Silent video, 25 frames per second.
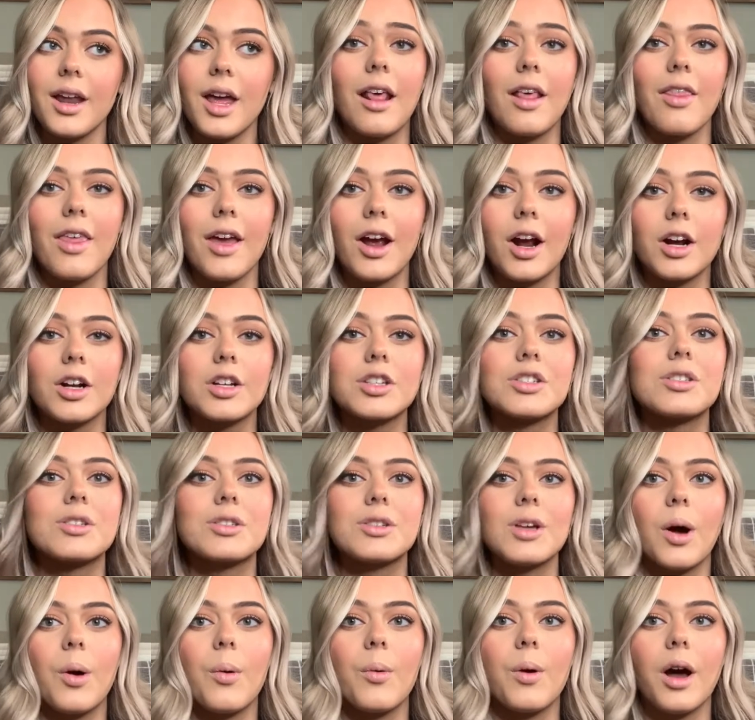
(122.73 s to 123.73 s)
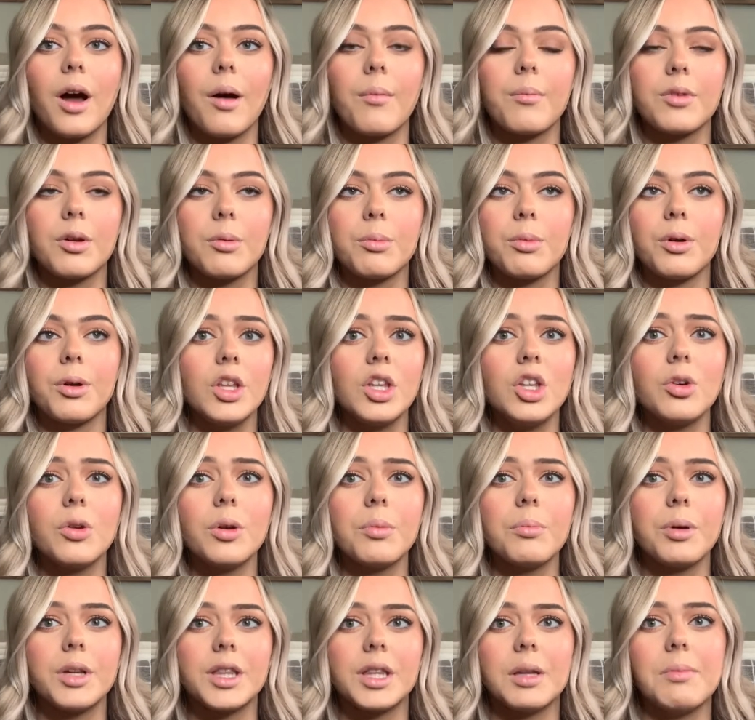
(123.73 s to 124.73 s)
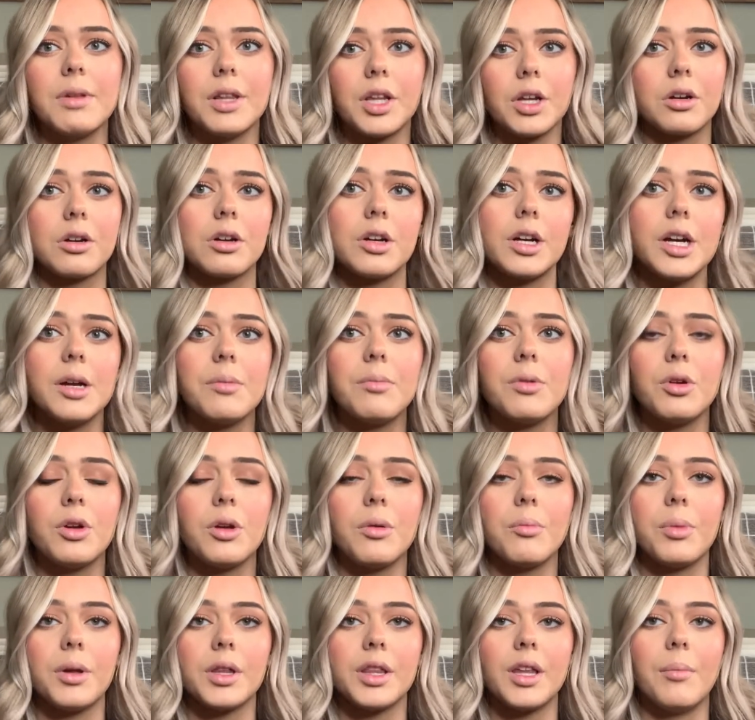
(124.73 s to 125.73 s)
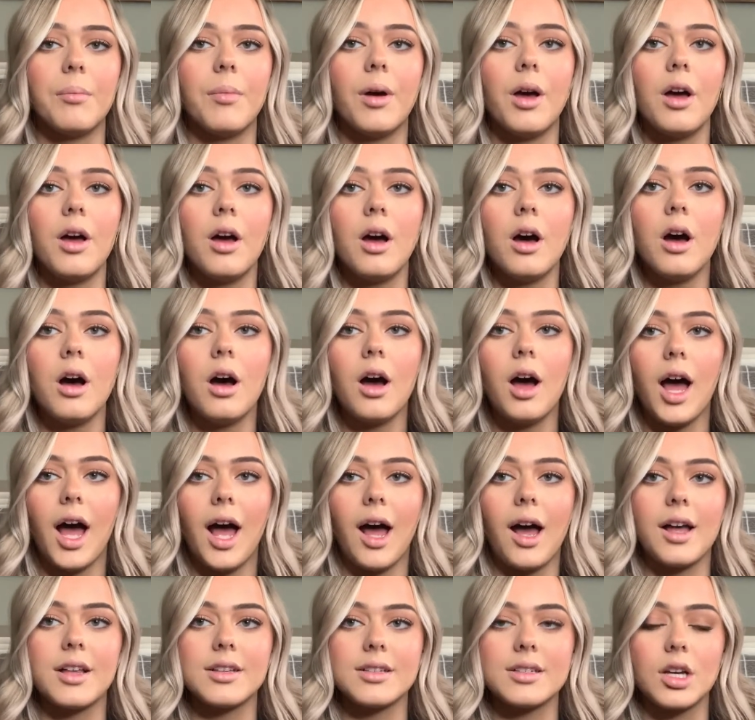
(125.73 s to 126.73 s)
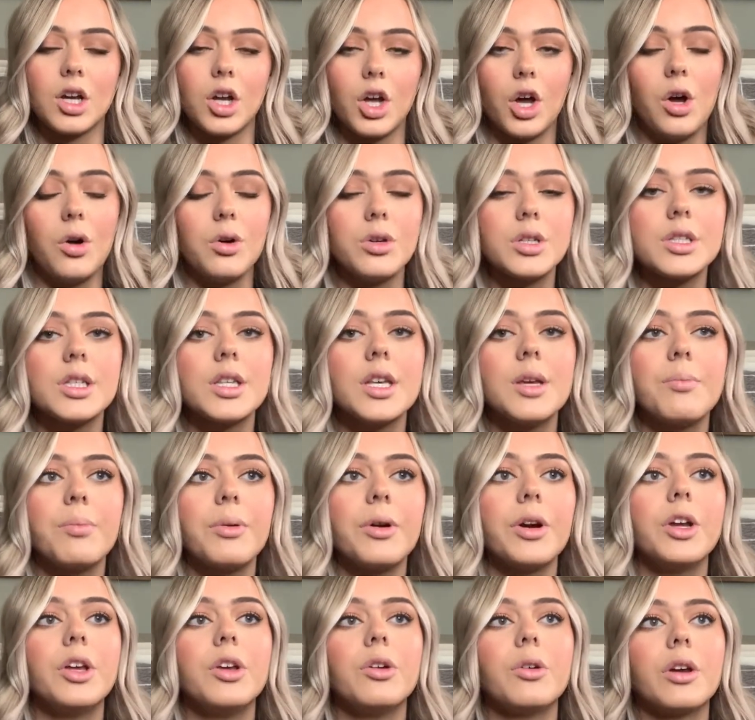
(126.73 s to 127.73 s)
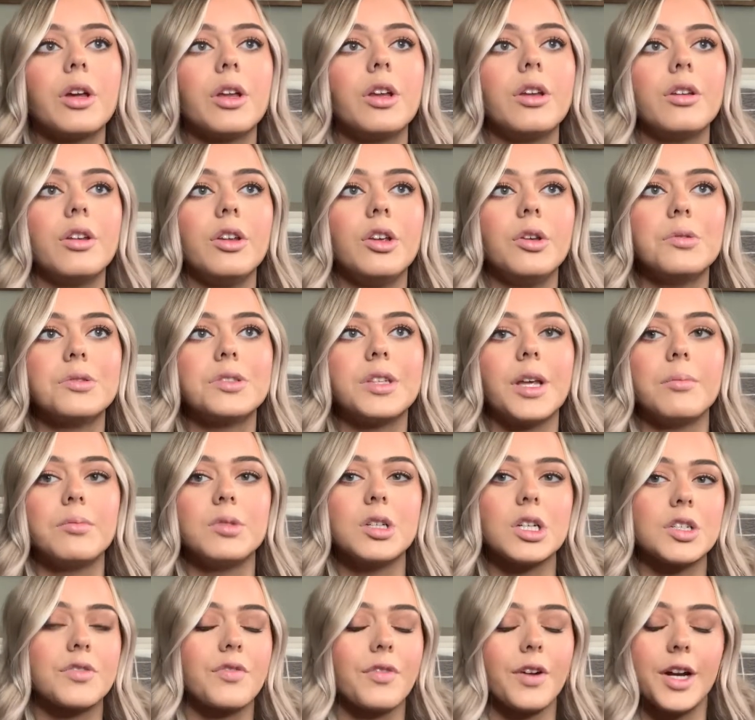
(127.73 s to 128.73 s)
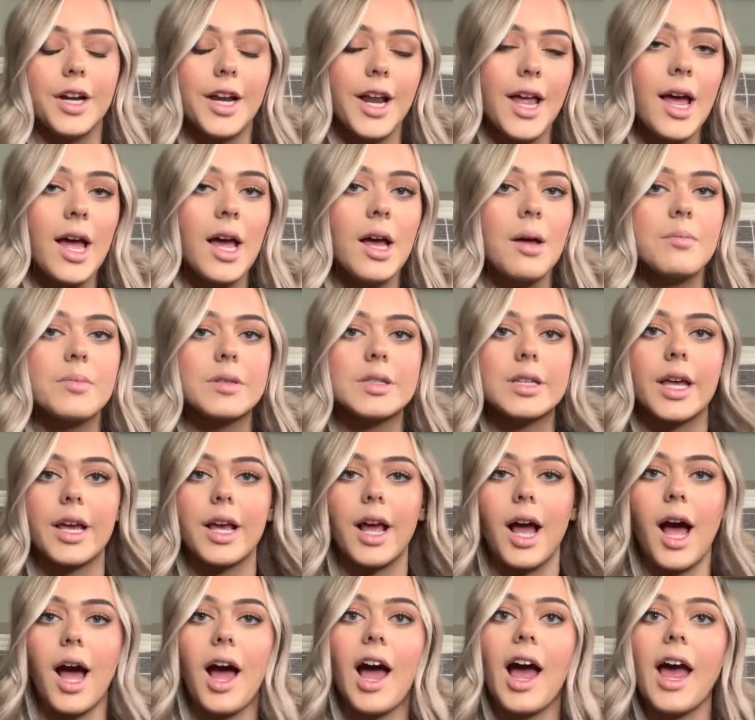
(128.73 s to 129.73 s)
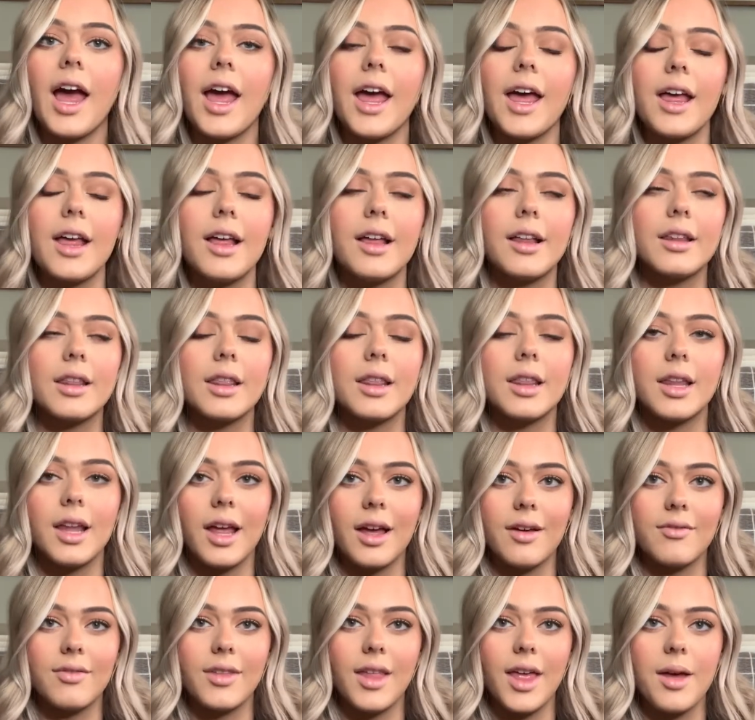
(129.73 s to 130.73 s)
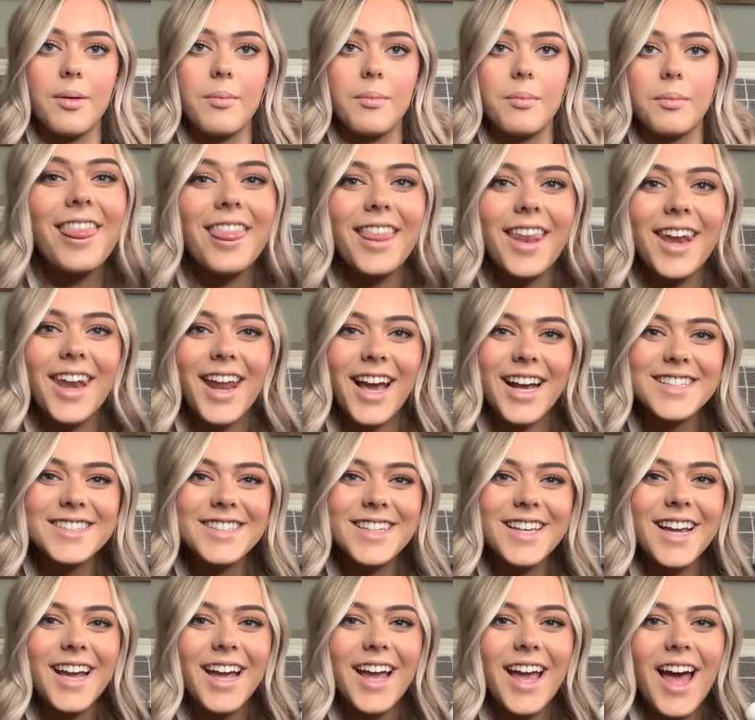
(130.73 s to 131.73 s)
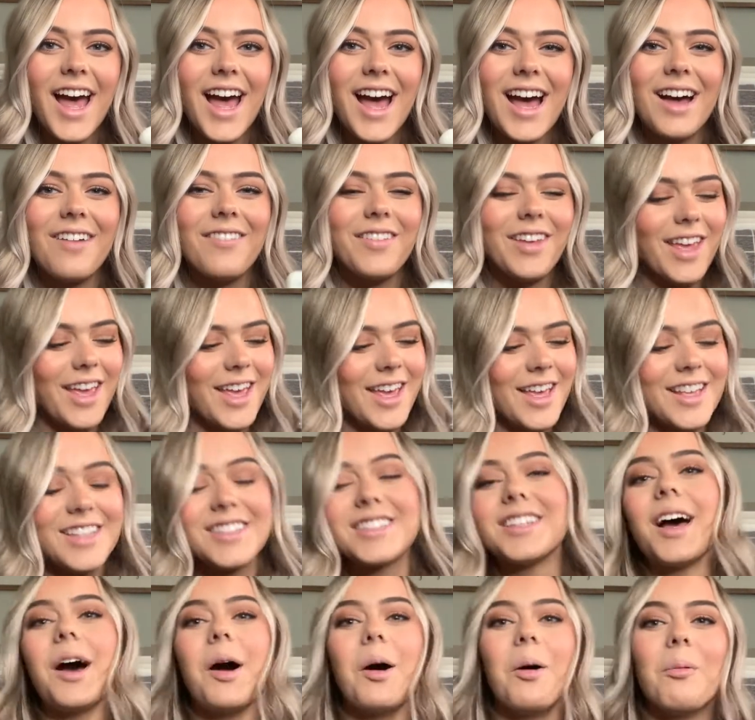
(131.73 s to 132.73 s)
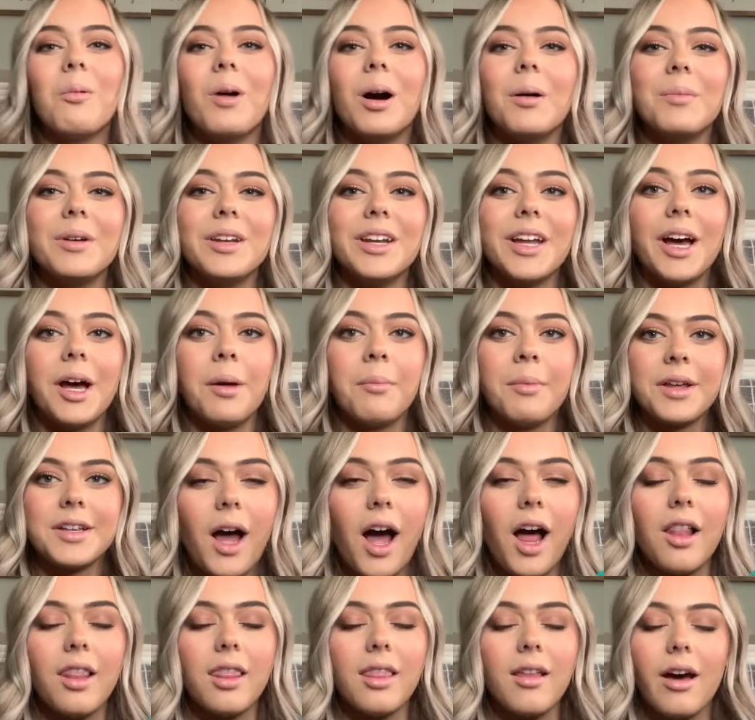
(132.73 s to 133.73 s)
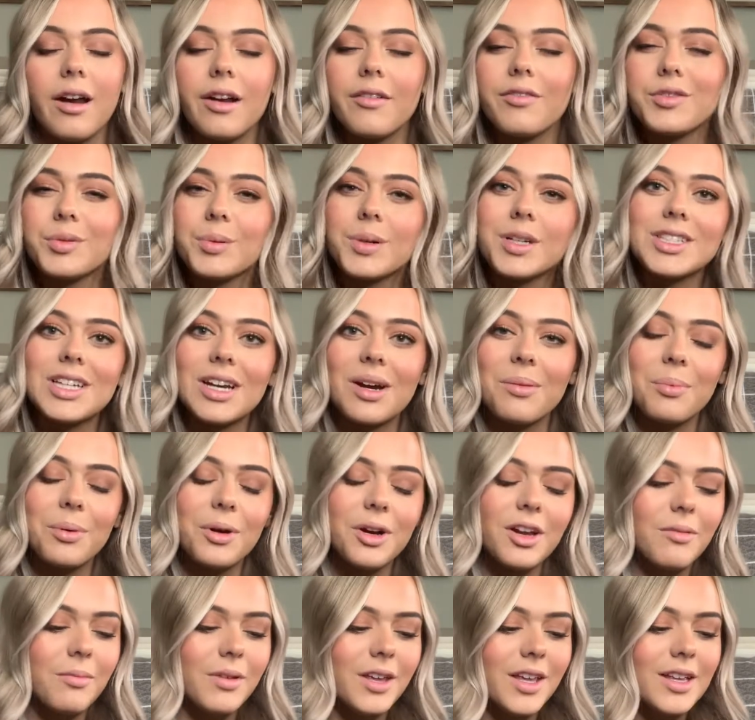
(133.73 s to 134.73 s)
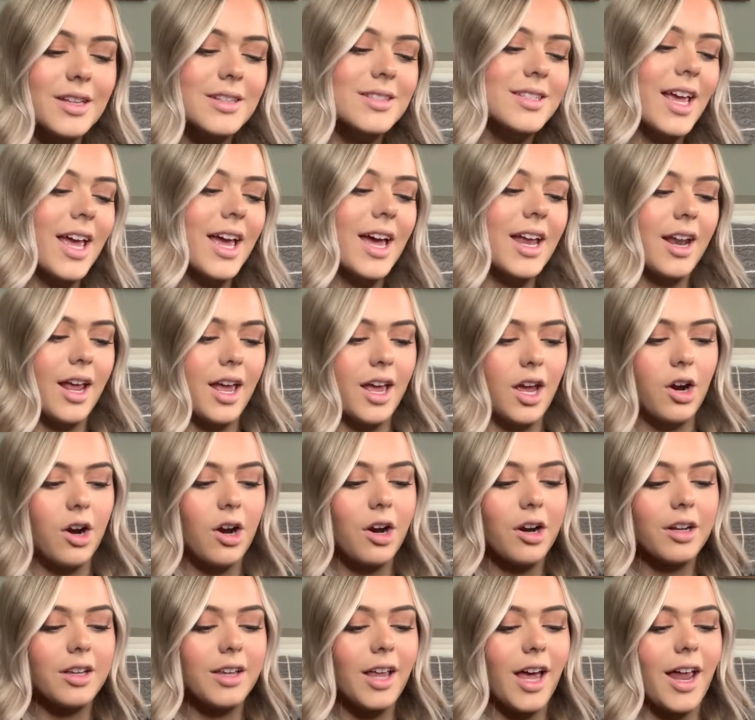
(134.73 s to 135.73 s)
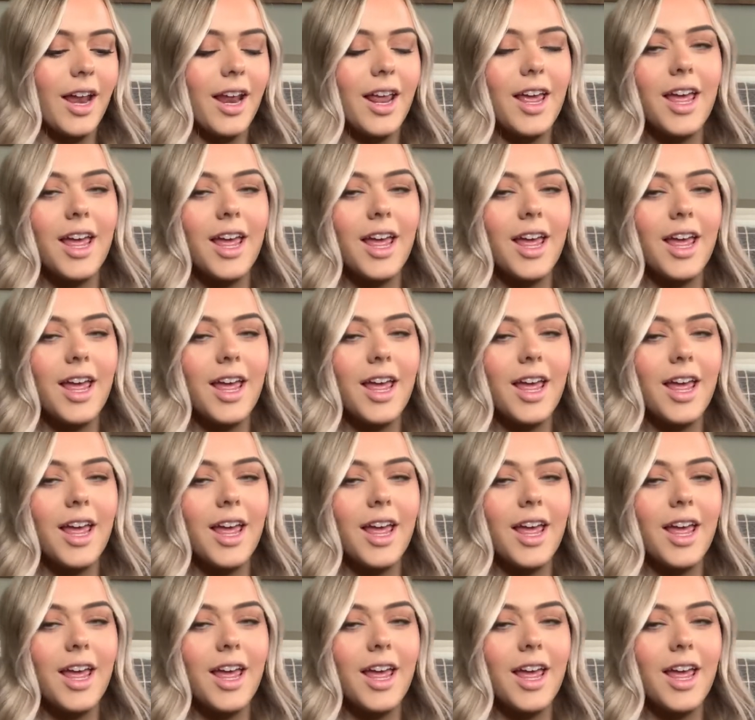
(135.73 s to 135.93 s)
They're so comfortable. You can put them in their crib. You can put them as a co-sleeper. You can use them just for naps. Like, I love them. The next thing I have is a Wubbanub. A lot of twins are preemies, and I heard that